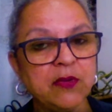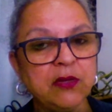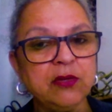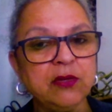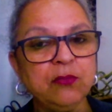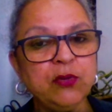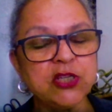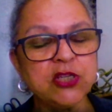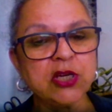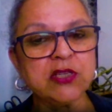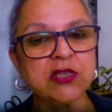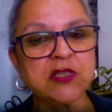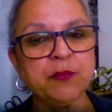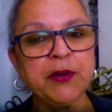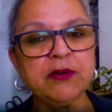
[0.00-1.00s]
which are
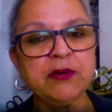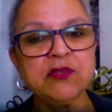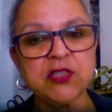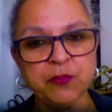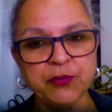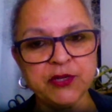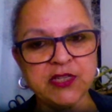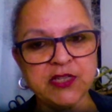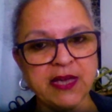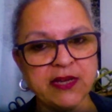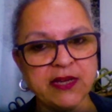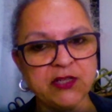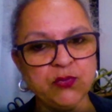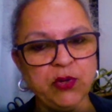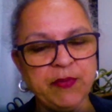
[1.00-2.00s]
supposed to
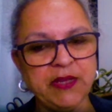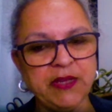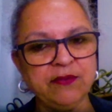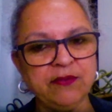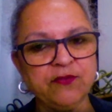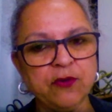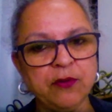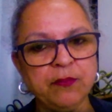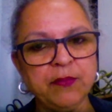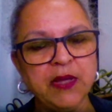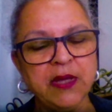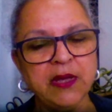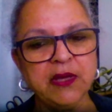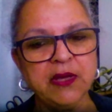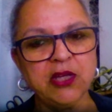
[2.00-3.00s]
protect women from
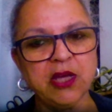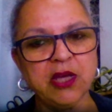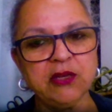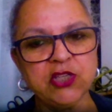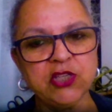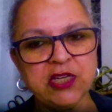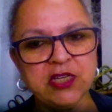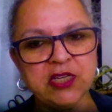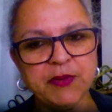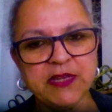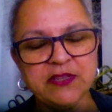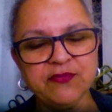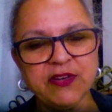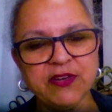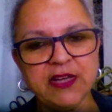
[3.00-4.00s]

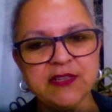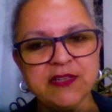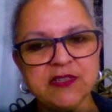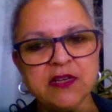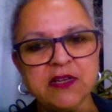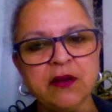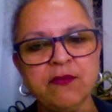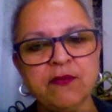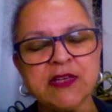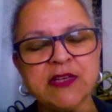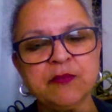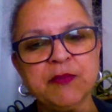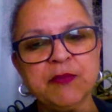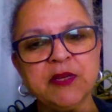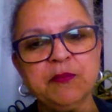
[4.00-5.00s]
gender-based violence and
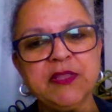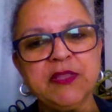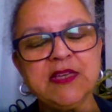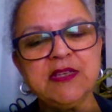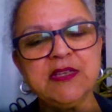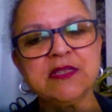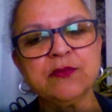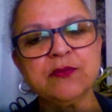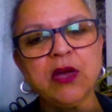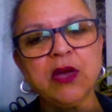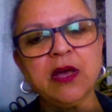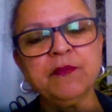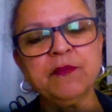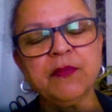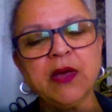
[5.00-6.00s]
harassment, but these
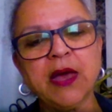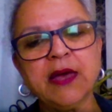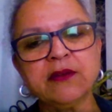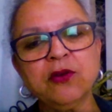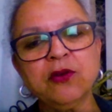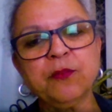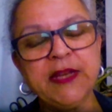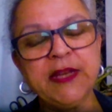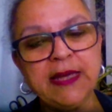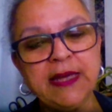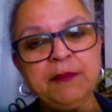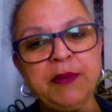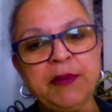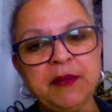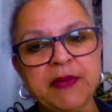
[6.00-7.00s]
had not been
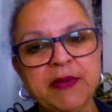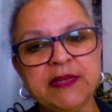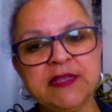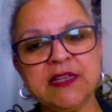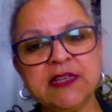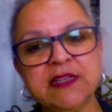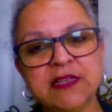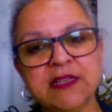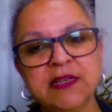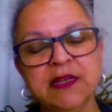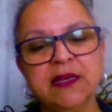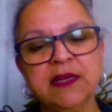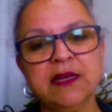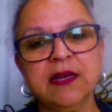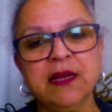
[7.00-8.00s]
implemented
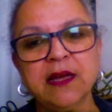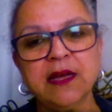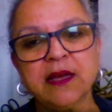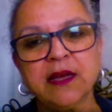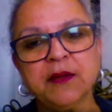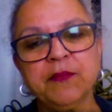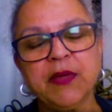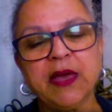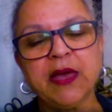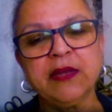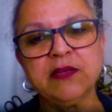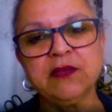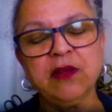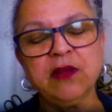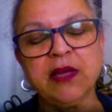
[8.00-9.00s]
and
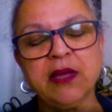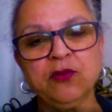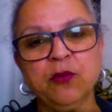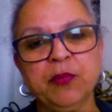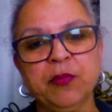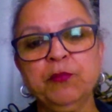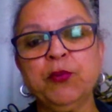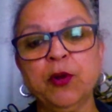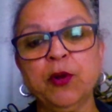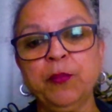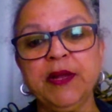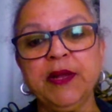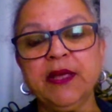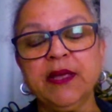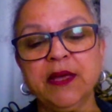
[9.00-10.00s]
had not been
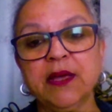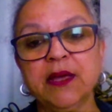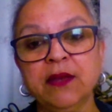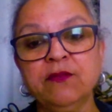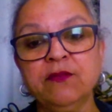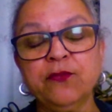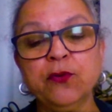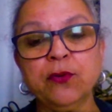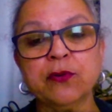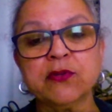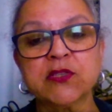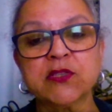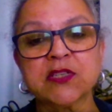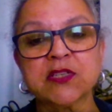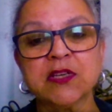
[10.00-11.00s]
properly
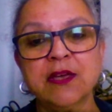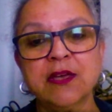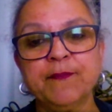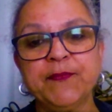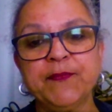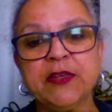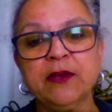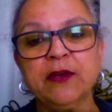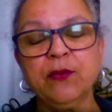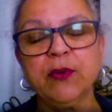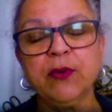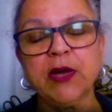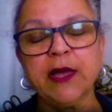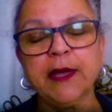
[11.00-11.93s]
enforced. So,